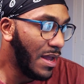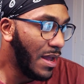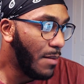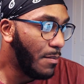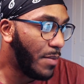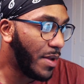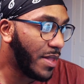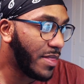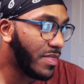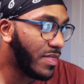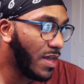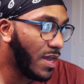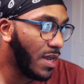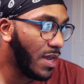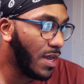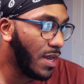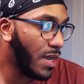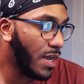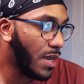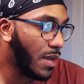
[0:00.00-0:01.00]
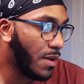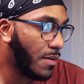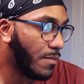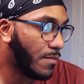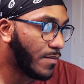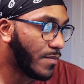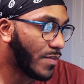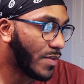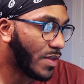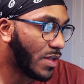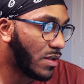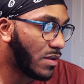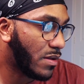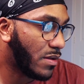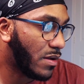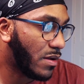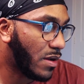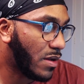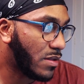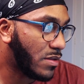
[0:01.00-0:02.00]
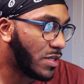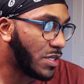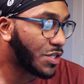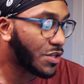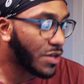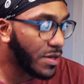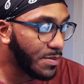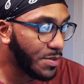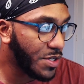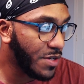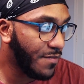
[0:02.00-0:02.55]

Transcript: But the description